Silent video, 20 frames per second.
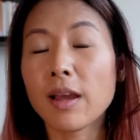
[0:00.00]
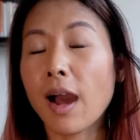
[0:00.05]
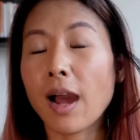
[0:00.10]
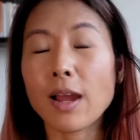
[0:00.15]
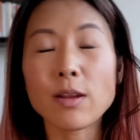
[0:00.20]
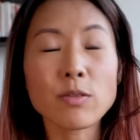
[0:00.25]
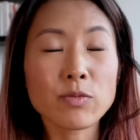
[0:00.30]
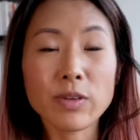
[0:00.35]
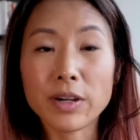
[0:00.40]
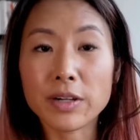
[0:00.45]

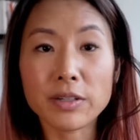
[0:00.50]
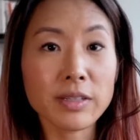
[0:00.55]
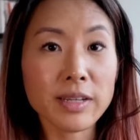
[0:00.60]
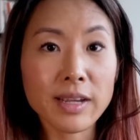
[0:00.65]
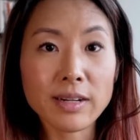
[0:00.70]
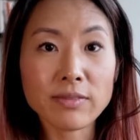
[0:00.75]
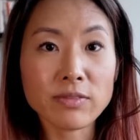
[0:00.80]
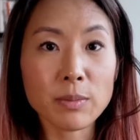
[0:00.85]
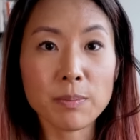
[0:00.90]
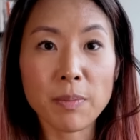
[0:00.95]
I rarely
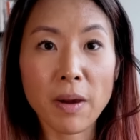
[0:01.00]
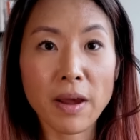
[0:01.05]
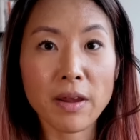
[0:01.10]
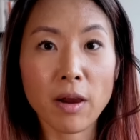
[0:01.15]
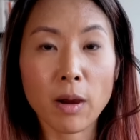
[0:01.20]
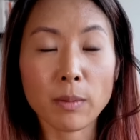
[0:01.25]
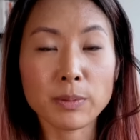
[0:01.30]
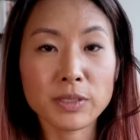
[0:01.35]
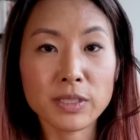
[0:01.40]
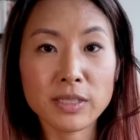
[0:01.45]
ever buy
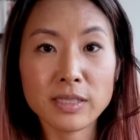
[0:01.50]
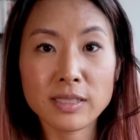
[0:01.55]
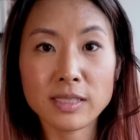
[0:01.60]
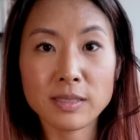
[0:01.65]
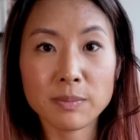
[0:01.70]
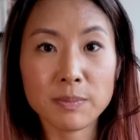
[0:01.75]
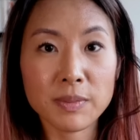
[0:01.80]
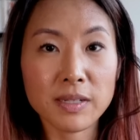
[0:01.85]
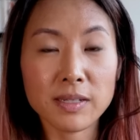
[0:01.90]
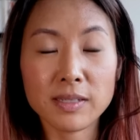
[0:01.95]

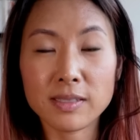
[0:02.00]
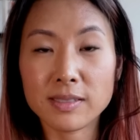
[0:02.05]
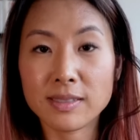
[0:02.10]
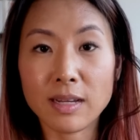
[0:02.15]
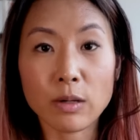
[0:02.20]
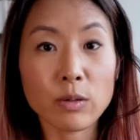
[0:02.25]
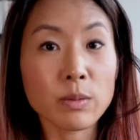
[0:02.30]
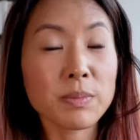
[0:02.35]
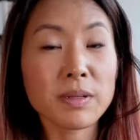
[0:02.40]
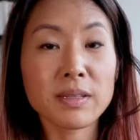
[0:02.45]
options because
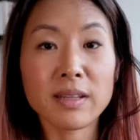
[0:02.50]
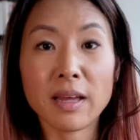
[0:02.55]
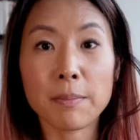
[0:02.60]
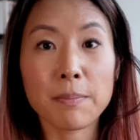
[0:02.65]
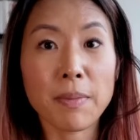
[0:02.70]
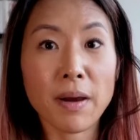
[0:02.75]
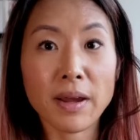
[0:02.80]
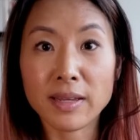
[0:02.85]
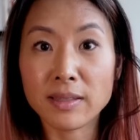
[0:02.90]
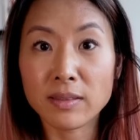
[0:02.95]
that would be like
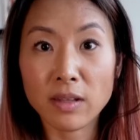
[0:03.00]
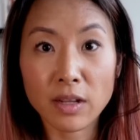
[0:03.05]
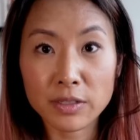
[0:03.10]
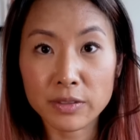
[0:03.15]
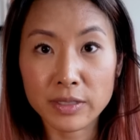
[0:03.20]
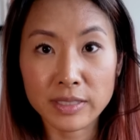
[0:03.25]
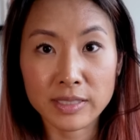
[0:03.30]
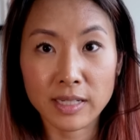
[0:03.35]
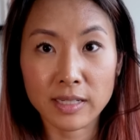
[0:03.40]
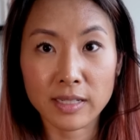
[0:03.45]
buying
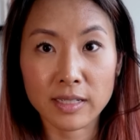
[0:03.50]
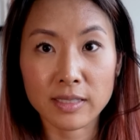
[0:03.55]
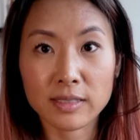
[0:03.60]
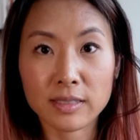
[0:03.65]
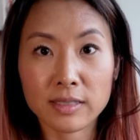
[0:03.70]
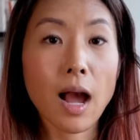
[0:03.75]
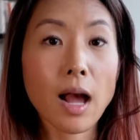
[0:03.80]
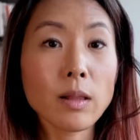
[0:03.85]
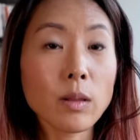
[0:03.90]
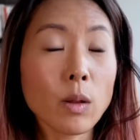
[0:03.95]
lottery tickets.
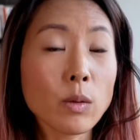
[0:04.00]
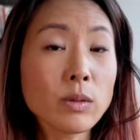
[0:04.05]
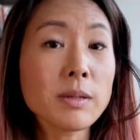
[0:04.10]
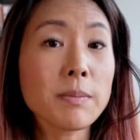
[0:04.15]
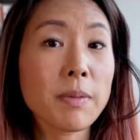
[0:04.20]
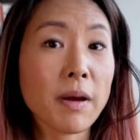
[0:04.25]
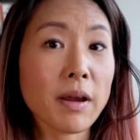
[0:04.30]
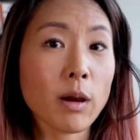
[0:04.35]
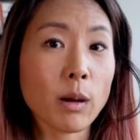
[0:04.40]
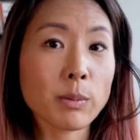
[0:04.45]
I'll only
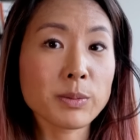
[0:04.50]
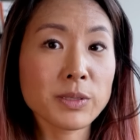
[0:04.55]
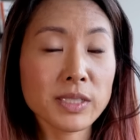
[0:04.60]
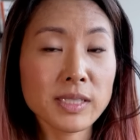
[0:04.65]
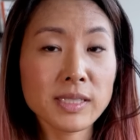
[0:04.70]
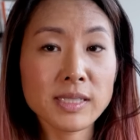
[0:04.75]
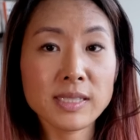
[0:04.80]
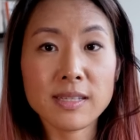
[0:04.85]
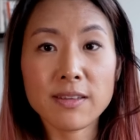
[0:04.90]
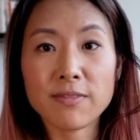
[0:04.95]
buy
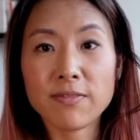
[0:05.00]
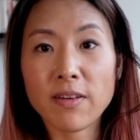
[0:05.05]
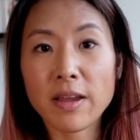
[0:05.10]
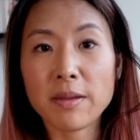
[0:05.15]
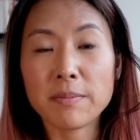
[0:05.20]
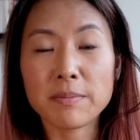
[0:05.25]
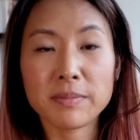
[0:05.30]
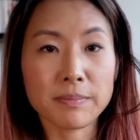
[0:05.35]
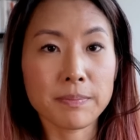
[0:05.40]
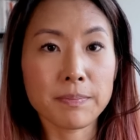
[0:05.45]
options if
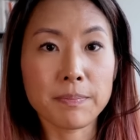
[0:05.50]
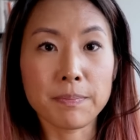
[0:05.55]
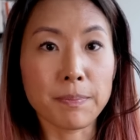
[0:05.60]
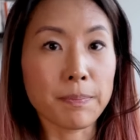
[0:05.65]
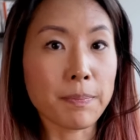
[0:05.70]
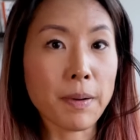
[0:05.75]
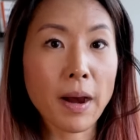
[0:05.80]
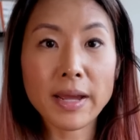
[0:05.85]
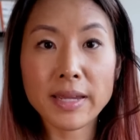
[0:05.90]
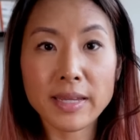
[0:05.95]
I'm
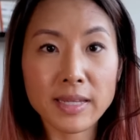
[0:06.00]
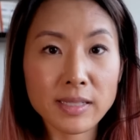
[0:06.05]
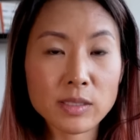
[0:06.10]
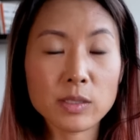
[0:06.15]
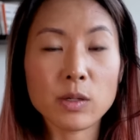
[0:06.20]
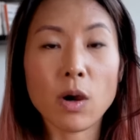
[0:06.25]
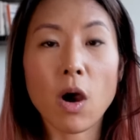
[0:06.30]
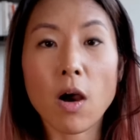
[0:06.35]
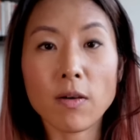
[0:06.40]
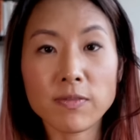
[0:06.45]
buying it
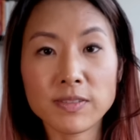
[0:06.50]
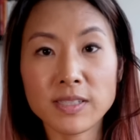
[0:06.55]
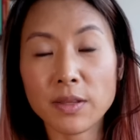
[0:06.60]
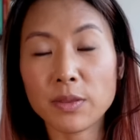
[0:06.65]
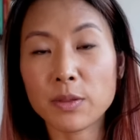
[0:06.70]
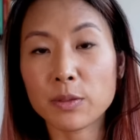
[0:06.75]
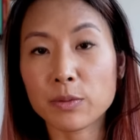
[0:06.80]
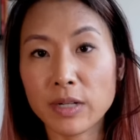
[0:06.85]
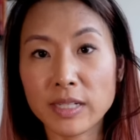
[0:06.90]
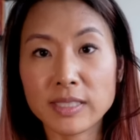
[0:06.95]
to offset
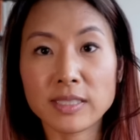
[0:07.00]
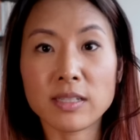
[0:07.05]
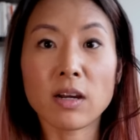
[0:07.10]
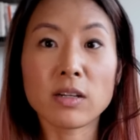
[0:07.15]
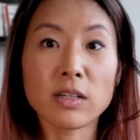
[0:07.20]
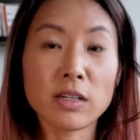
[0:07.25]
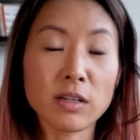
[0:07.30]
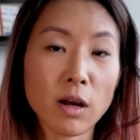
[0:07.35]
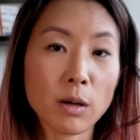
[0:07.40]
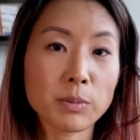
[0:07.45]
the risk
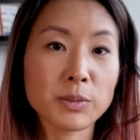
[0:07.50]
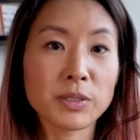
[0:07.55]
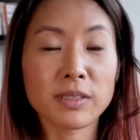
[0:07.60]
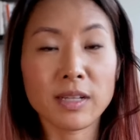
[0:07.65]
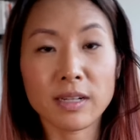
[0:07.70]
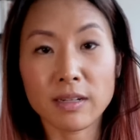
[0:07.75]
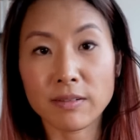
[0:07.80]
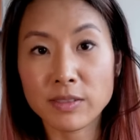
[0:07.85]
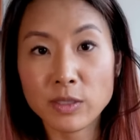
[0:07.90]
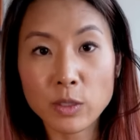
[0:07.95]
on an option
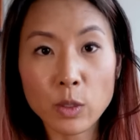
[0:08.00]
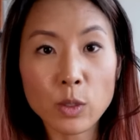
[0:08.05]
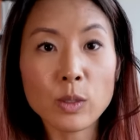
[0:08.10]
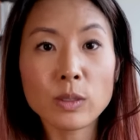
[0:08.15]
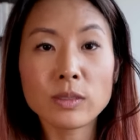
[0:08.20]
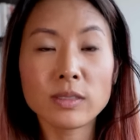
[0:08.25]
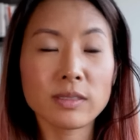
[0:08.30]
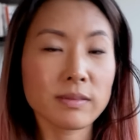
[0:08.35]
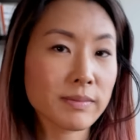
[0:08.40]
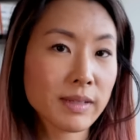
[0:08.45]
that I've
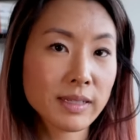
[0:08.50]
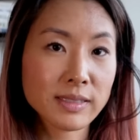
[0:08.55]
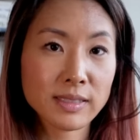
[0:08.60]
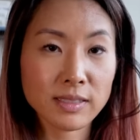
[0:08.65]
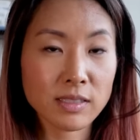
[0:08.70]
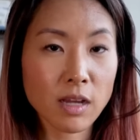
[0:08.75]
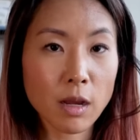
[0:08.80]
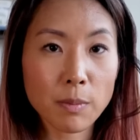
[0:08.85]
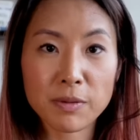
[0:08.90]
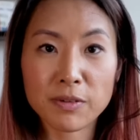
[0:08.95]
sold. That's a
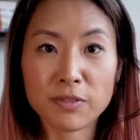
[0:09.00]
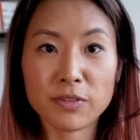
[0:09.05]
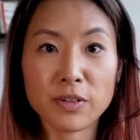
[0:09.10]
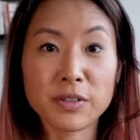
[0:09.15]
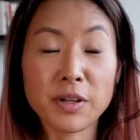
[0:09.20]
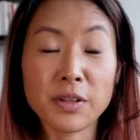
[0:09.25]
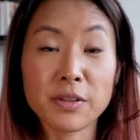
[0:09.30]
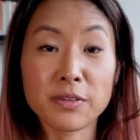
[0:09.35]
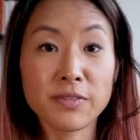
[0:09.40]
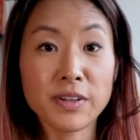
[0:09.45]
topic for
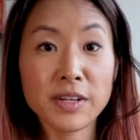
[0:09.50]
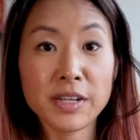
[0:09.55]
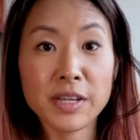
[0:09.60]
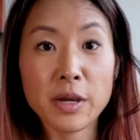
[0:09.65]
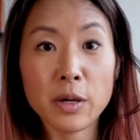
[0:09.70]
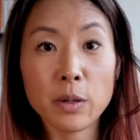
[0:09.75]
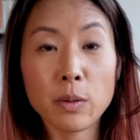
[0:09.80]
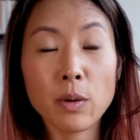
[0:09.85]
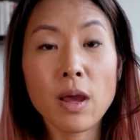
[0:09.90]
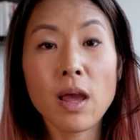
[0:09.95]
another
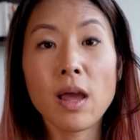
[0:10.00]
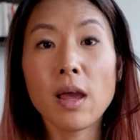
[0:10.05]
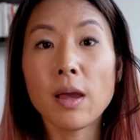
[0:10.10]
video.